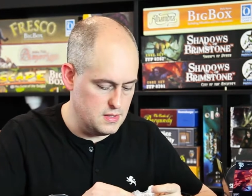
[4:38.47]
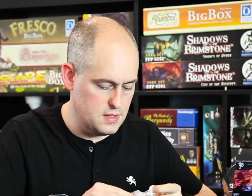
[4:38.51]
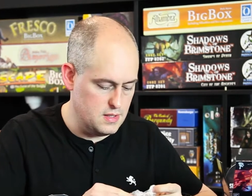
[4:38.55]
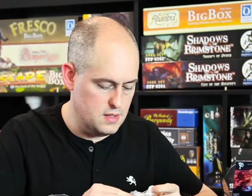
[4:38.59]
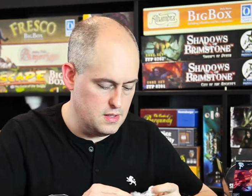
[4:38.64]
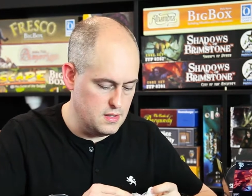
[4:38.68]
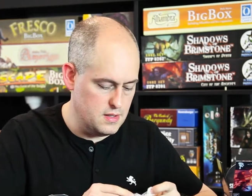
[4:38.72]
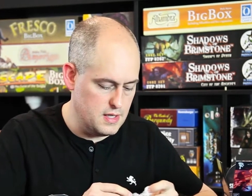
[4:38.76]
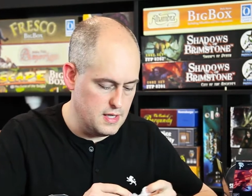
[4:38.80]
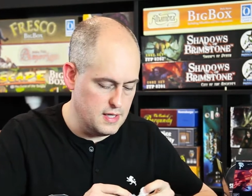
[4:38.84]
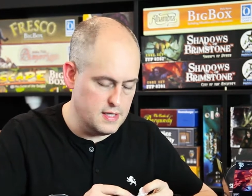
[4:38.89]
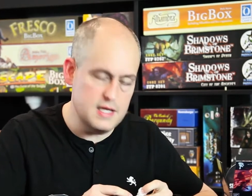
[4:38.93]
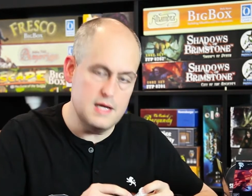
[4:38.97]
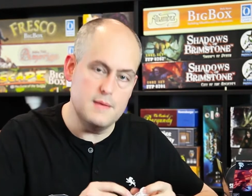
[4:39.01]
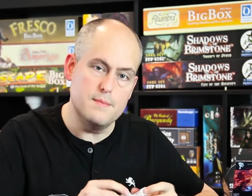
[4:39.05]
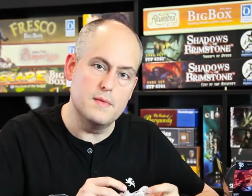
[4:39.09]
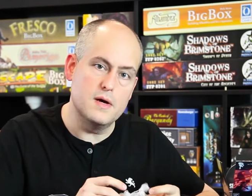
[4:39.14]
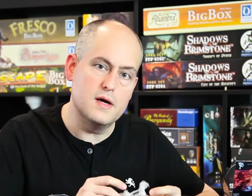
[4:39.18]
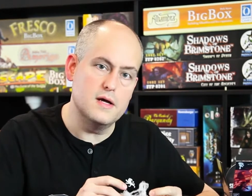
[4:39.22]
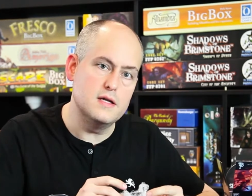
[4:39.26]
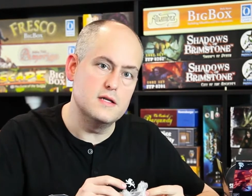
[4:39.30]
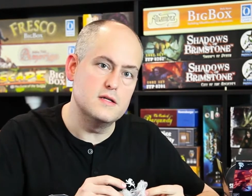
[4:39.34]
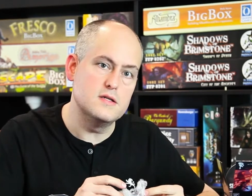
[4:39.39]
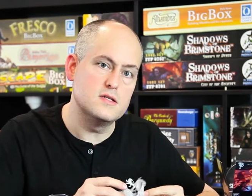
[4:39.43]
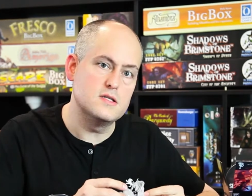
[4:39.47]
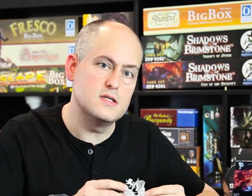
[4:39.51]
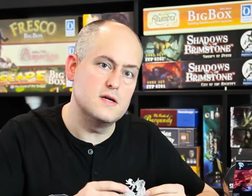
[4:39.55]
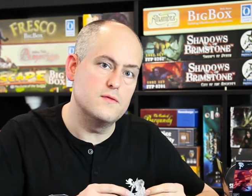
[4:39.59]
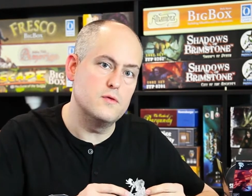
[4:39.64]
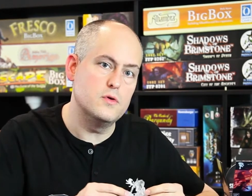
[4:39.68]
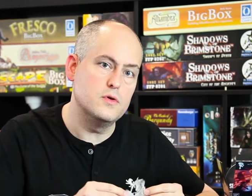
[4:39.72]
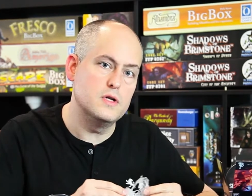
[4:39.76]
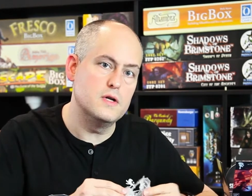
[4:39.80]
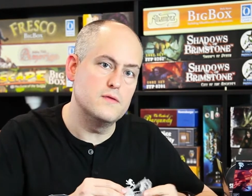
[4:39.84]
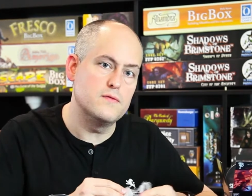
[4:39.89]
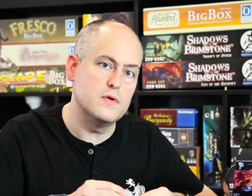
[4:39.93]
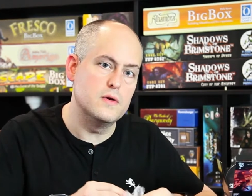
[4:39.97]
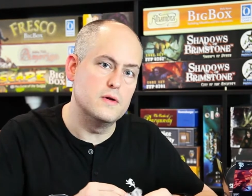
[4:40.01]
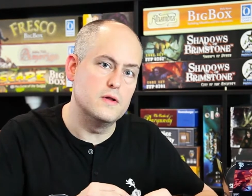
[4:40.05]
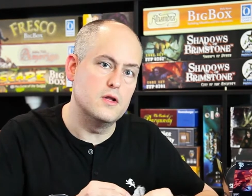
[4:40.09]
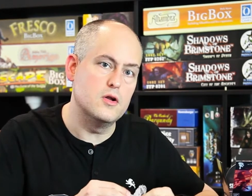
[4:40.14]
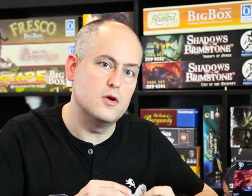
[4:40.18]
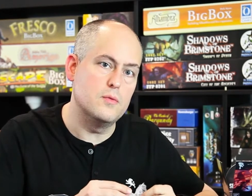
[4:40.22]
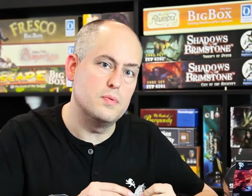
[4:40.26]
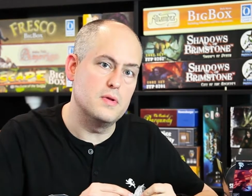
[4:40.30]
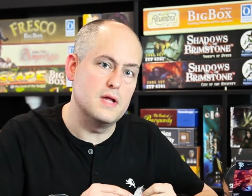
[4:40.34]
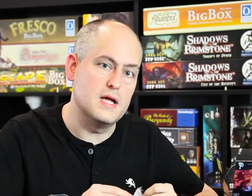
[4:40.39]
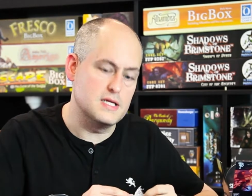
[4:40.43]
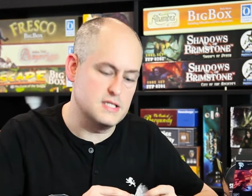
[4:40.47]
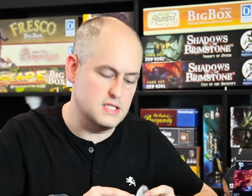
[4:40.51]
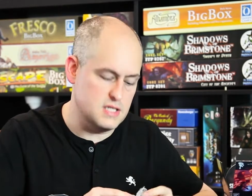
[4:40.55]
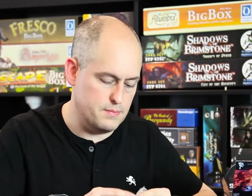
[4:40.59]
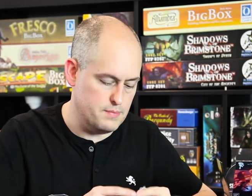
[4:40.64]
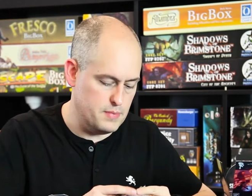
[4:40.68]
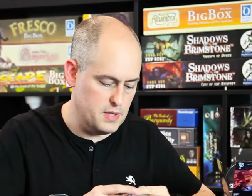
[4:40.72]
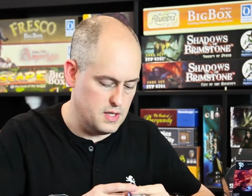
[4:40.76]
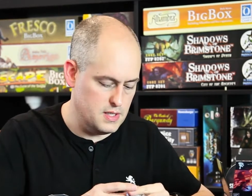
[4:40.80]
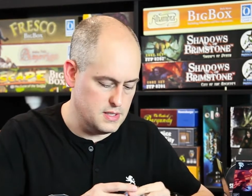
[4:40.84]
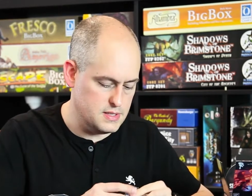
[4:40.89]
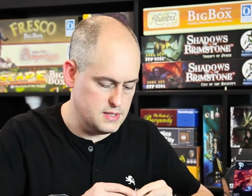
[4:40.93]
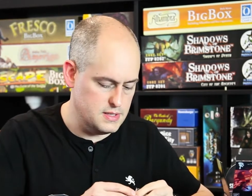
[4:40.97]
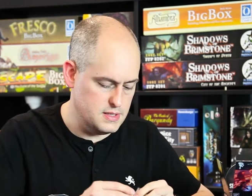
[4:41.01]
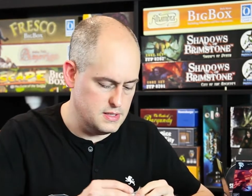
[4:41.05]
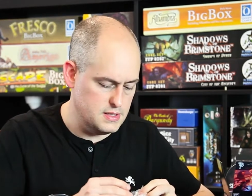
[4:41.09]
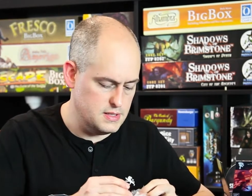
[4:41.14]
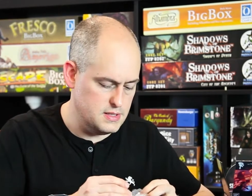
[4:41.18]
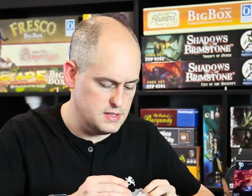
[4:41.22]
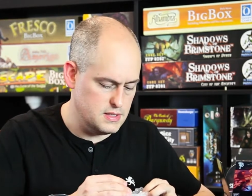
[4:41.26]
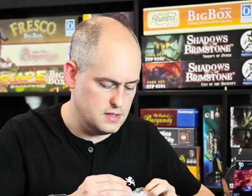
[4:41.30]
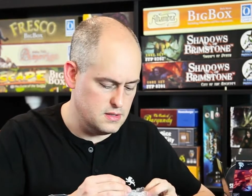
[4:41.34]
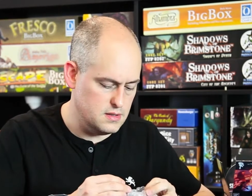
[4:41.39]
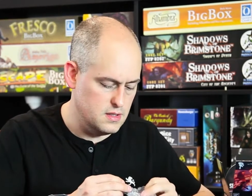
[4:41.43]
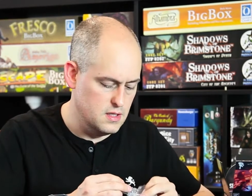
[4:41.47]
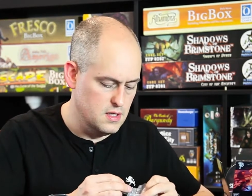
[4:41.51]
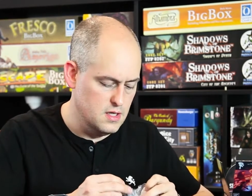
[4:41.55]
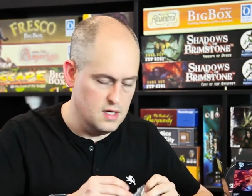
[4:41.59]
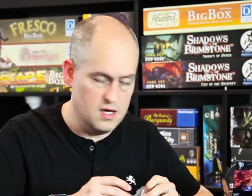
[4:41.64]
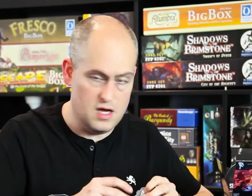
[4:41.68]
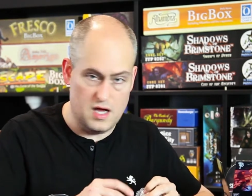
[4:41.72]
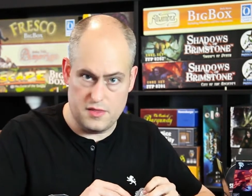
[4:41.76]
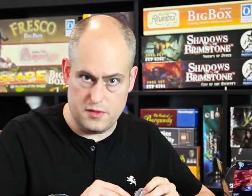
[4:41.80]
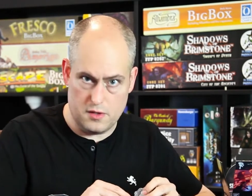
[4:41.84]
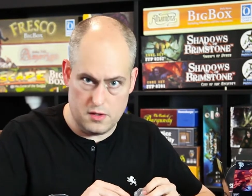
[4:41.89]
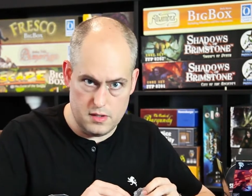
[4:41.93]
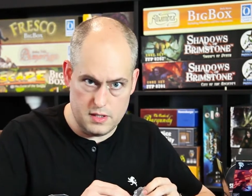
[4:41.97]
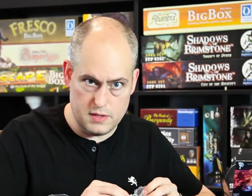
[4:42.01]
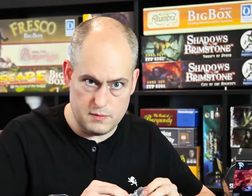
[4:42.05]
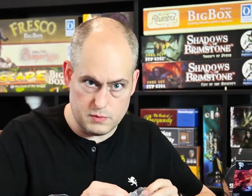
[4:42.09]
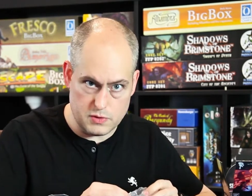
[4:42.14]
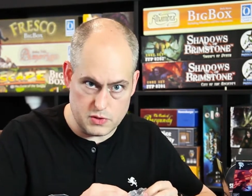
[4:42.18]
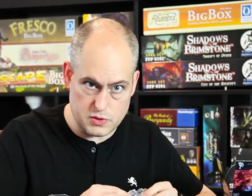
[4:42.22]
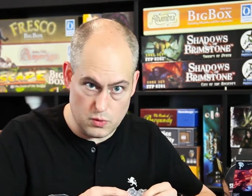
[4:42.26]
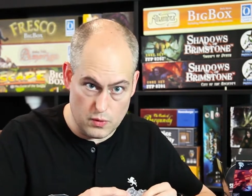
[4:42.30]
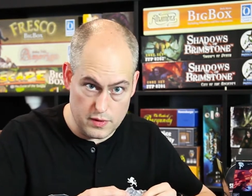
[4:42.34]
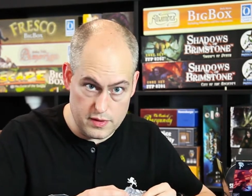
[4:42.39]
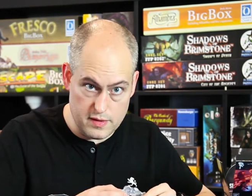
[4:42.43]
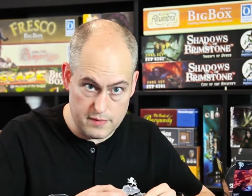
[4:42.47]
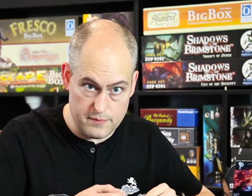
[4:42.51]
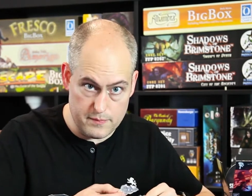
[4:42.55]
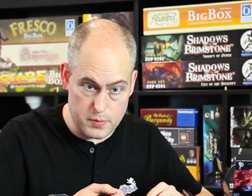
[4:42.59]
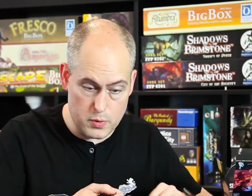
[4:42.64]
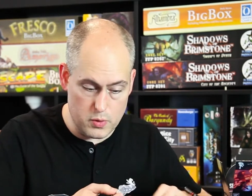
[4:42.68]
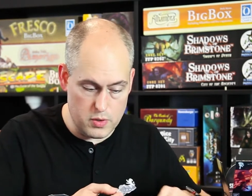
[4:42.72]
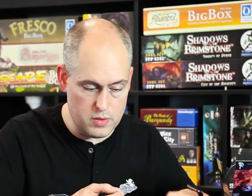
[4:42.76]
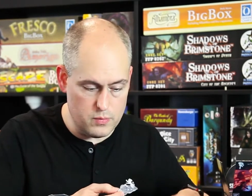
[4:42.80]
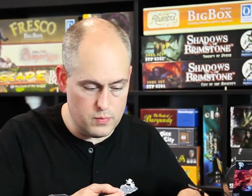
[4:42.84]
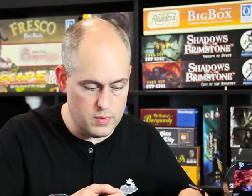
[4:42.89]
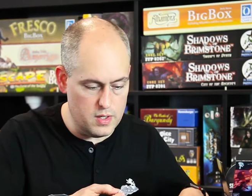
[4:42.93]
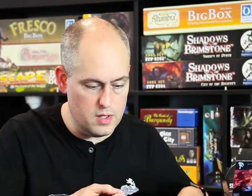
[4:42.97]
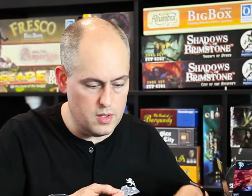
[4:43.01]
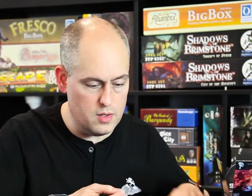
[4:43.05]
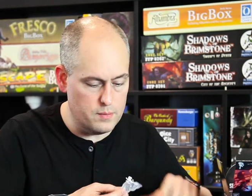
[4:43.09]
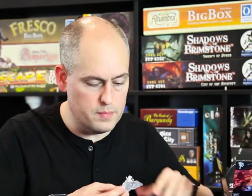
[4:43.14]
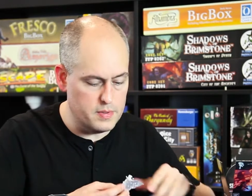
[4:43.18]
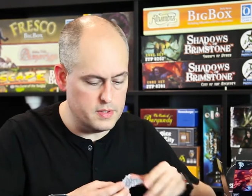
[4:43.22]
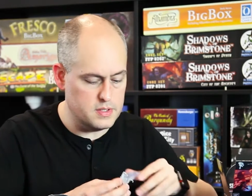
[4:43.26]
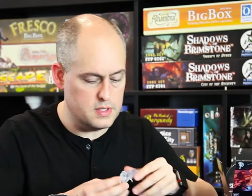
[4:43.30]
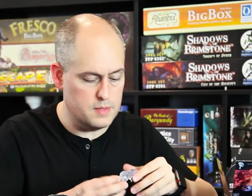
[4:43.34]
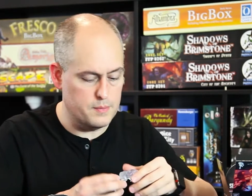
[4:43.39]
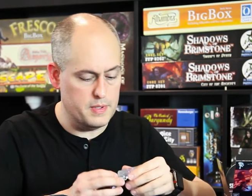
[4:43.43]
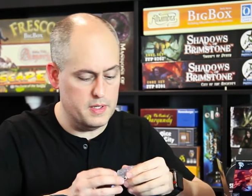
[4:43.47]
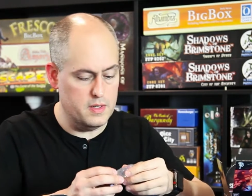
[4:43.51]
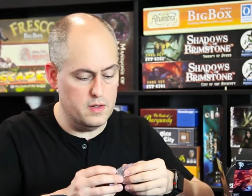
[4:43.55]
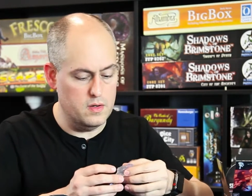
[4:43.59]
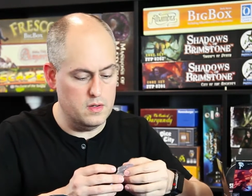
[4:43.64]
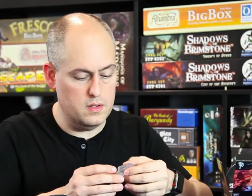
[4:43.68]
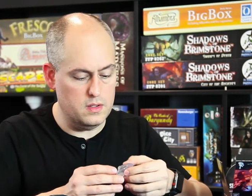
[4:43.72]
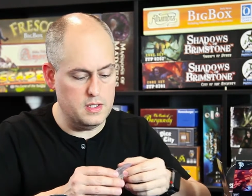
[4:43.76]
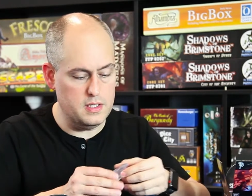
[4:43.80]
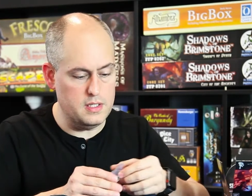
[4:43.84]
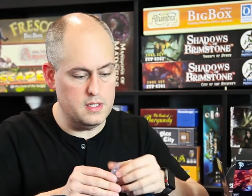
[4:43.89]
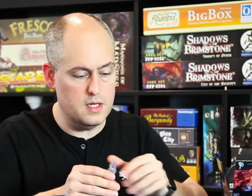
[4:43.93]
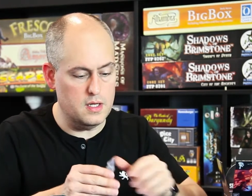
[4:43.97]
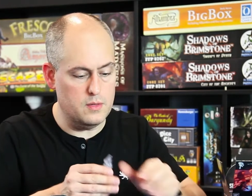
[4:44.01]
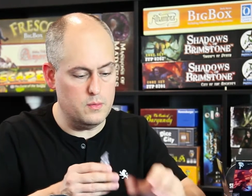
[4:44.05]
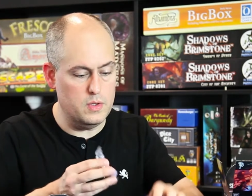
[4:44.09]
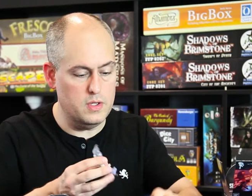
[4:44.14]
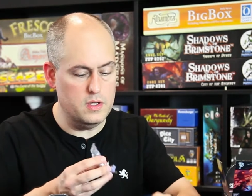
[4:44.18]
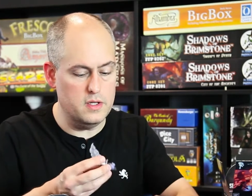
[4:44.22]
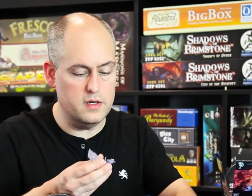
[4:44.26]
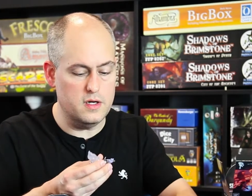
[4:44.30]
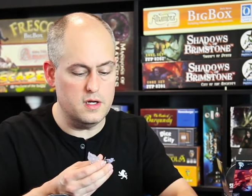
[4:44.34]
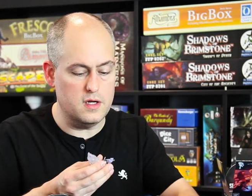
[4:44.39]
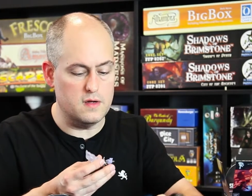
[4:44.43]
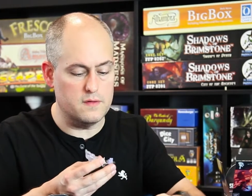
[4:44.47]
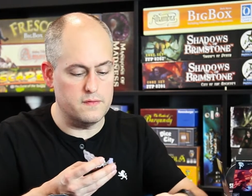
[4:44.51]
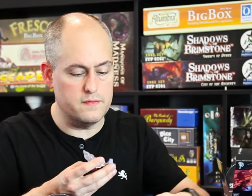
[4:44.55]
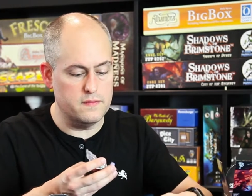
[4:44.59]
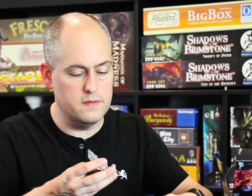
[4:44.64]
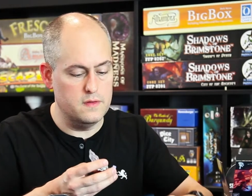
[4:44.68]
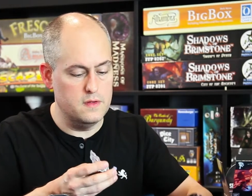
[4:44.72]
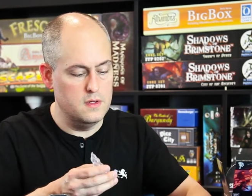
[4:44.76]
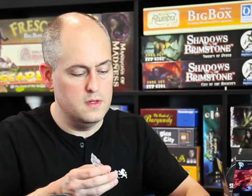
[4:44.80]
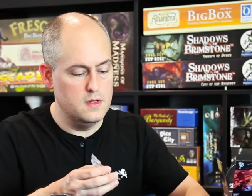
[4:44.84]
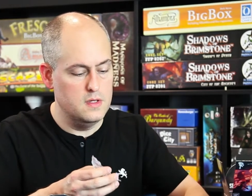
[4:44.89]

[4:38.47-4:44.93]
I keep mine in several different little plastic boxes, and I thought I was storing them pretty well, but apparently not well enough.